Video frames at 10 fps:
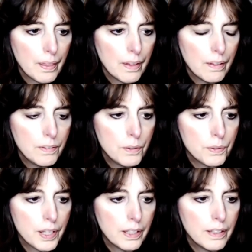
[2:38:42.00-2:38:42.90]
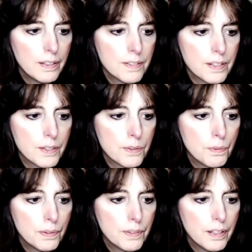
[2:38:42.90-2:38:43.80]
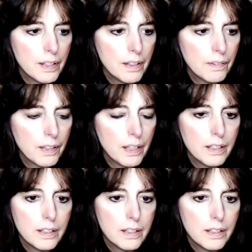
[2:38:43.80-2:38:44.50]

No, Take It Easy. This one's okay.